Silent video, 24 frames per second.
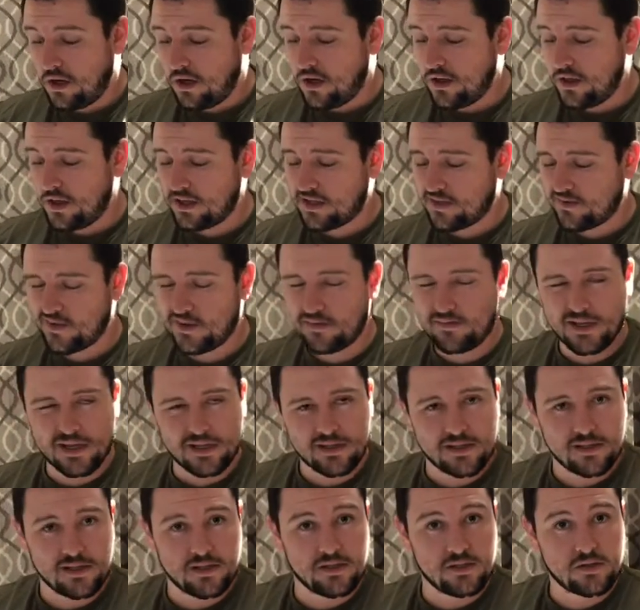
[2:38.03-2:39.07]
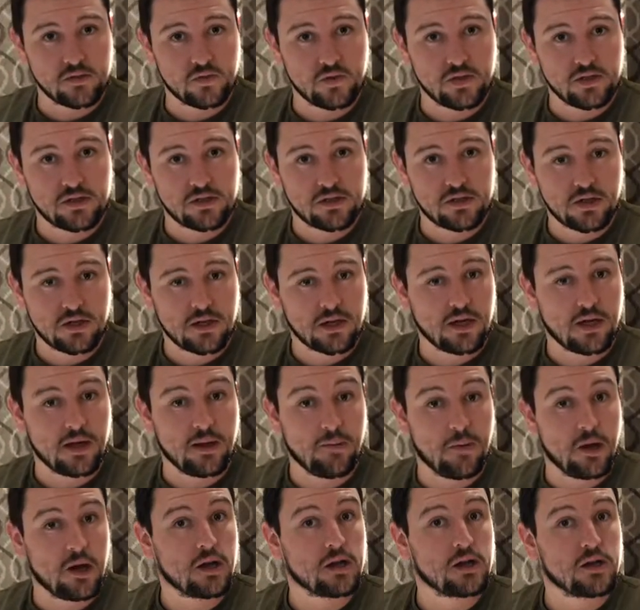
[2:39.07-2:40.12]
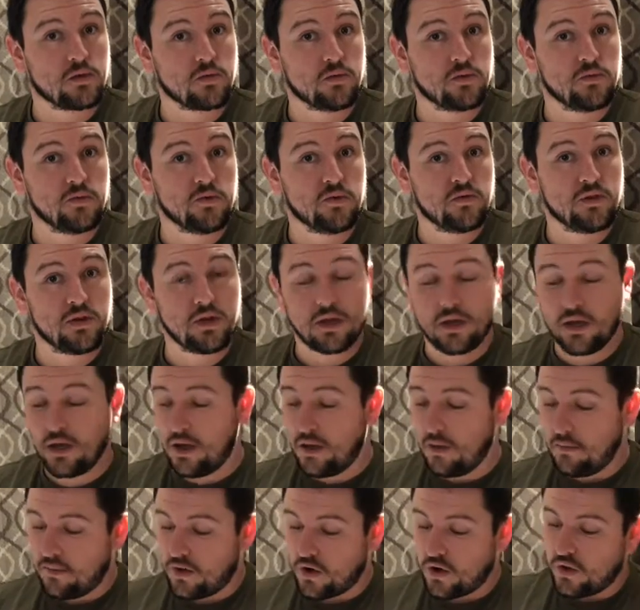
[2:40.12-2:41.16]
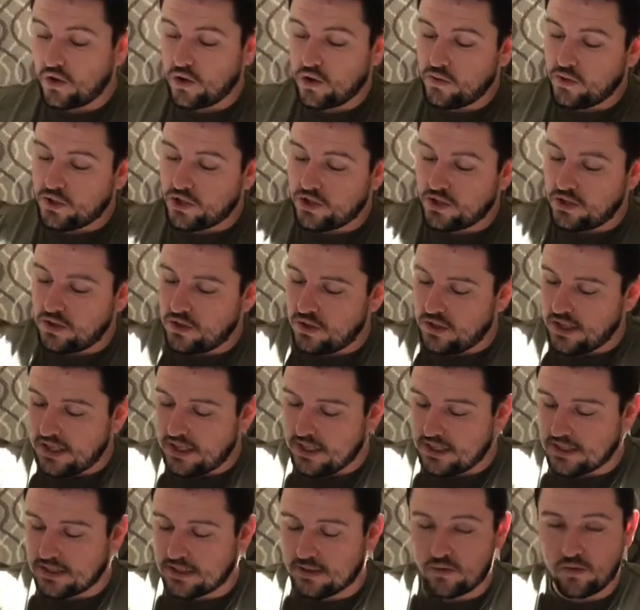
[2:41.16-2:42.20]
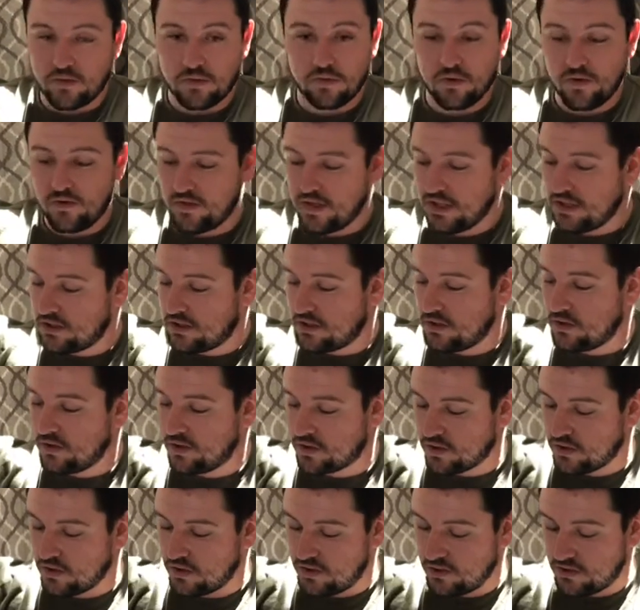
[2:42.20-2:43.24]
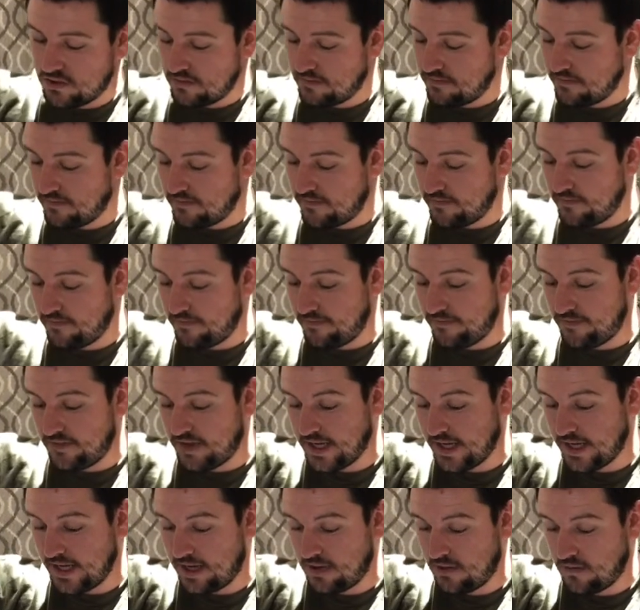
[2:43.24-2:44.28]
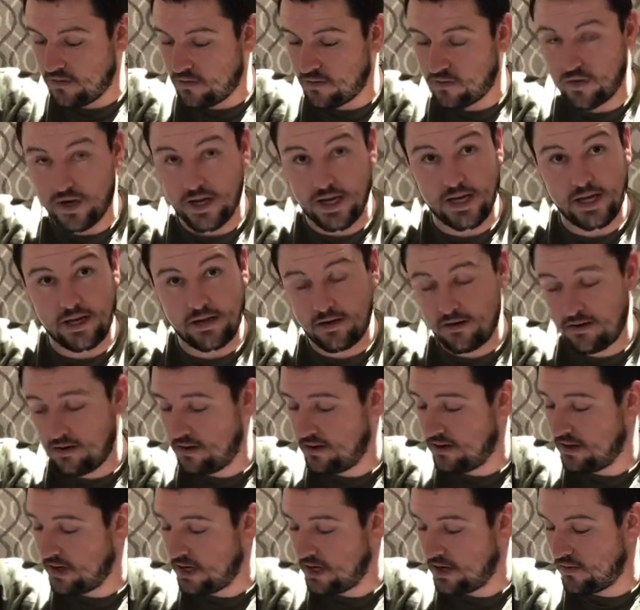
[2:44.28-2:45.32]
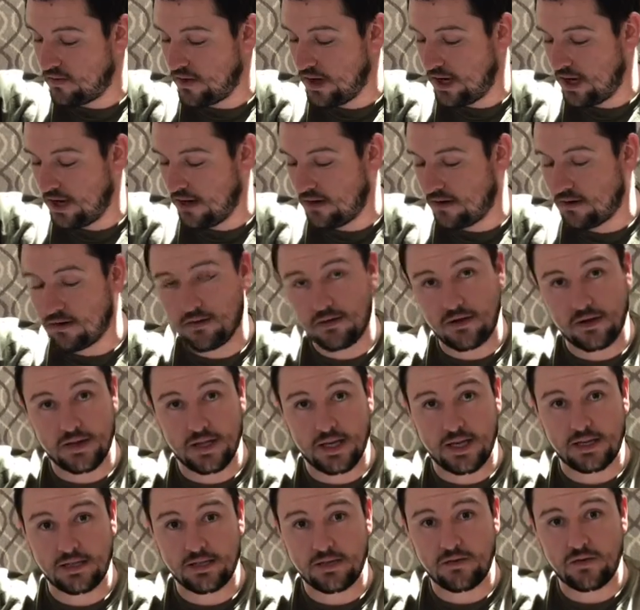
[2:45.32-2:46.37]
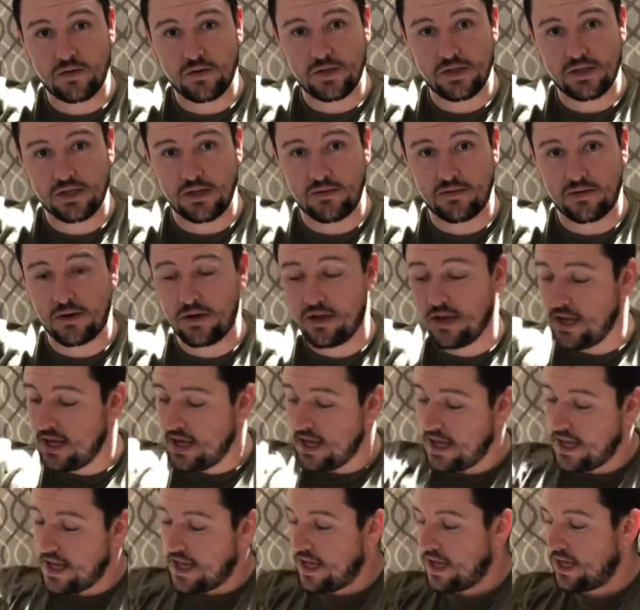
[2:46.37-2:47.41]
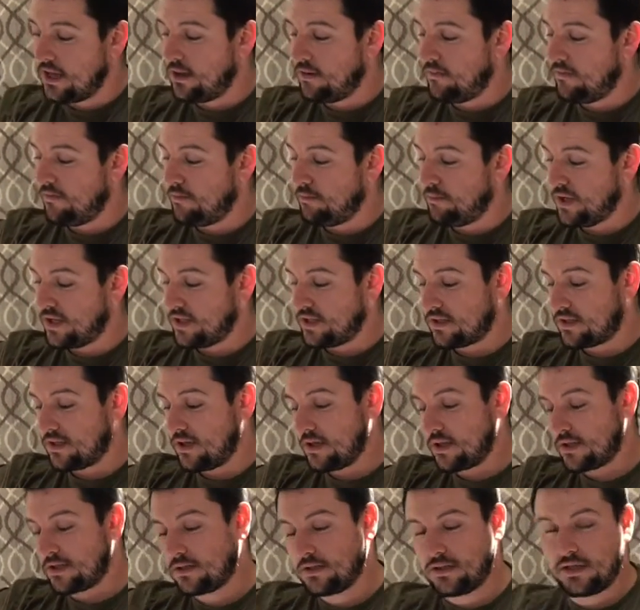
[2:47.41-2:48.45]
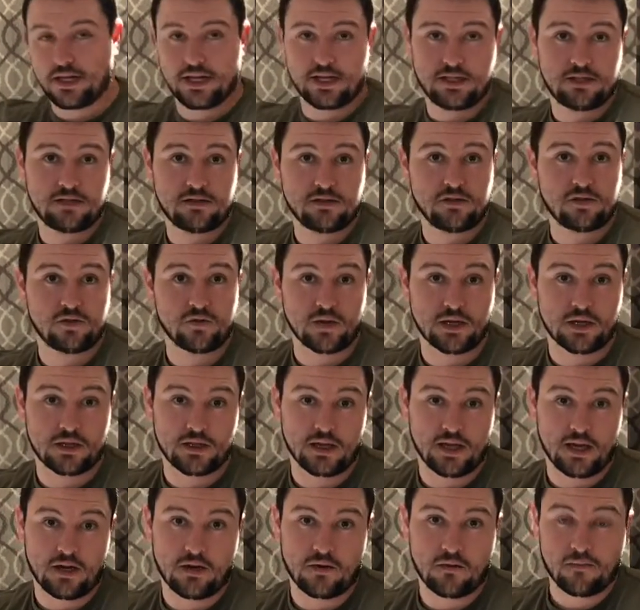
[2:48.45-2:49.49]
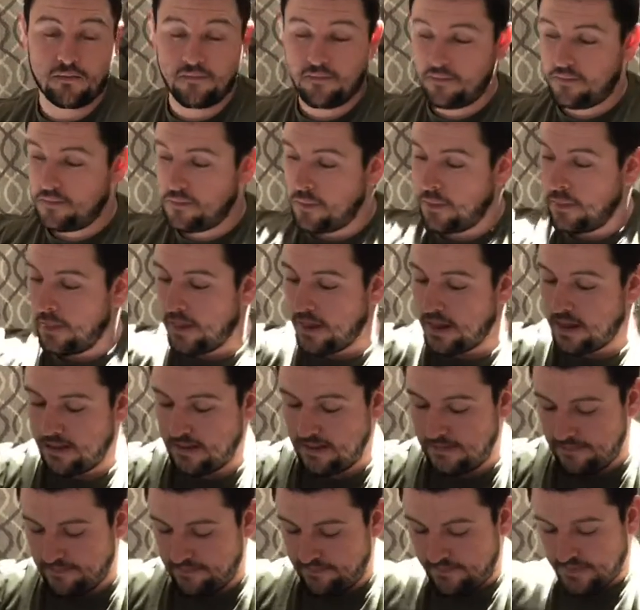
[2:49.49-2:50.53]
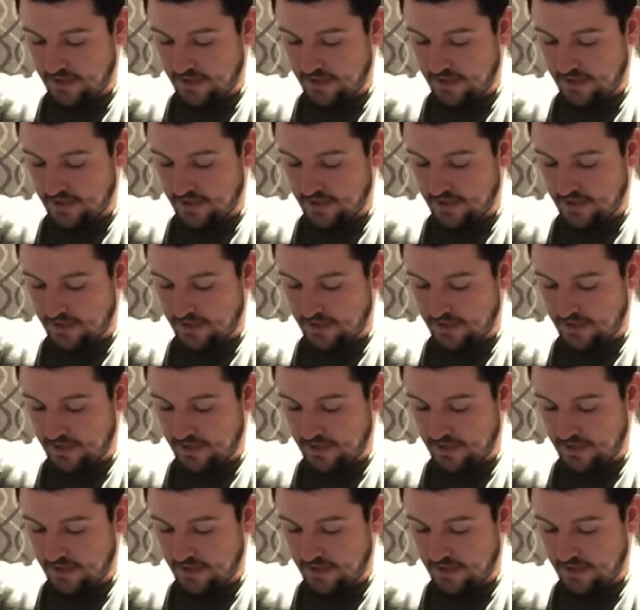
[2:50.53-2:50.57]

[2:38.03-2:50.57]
On this one, because it is a wood stock, I'm not going to remove it, but all you would do is remove these two screws, flathead right here and right here on the end of the receiver, and the buttstock slides directly out.